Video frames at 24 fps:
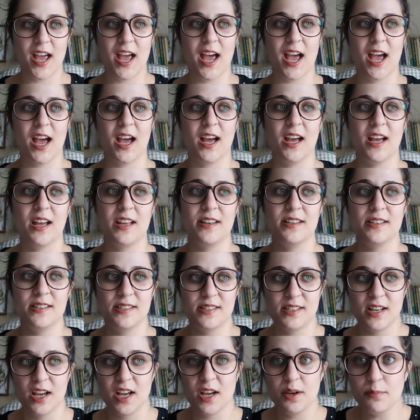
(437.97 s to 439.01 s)

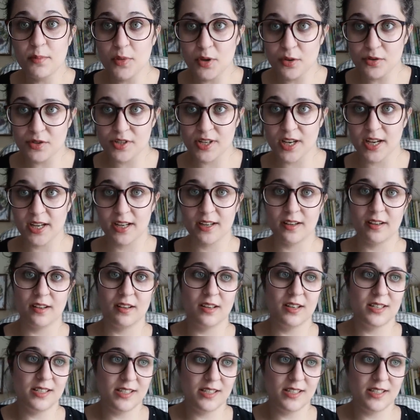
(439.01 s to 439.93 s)
And music,